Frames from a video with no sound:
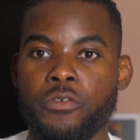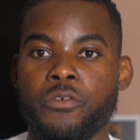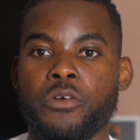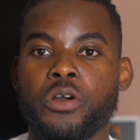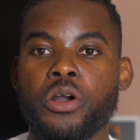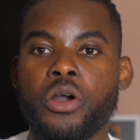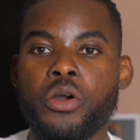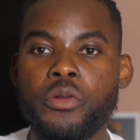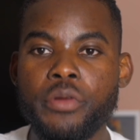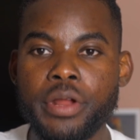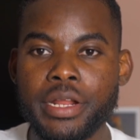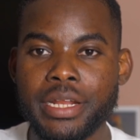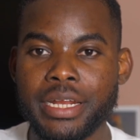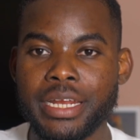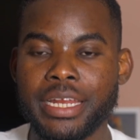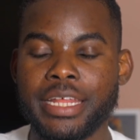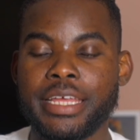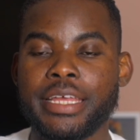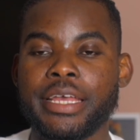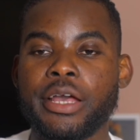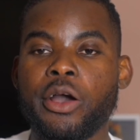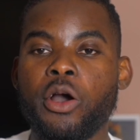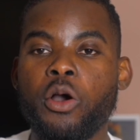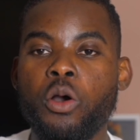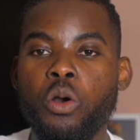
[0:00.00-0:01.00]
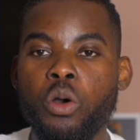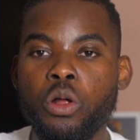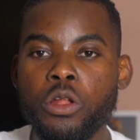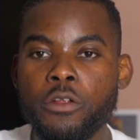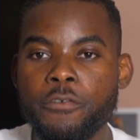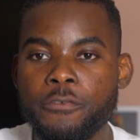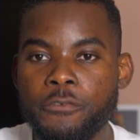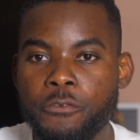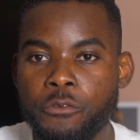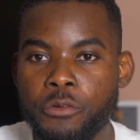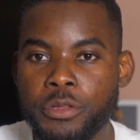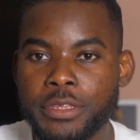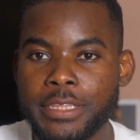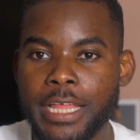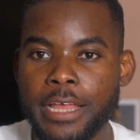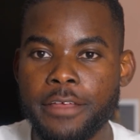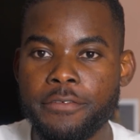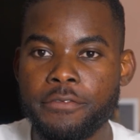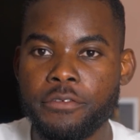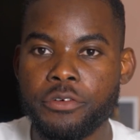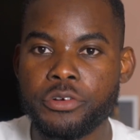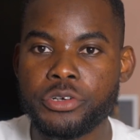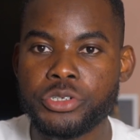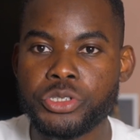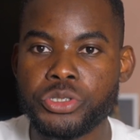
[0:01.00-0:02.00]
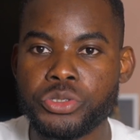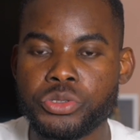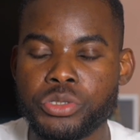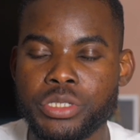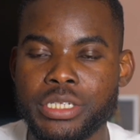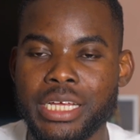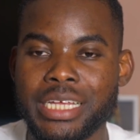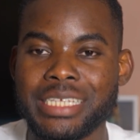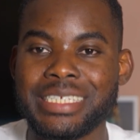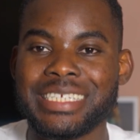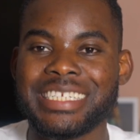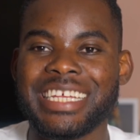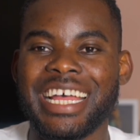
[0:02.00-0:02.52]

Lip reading: Currently, all full-time foreign students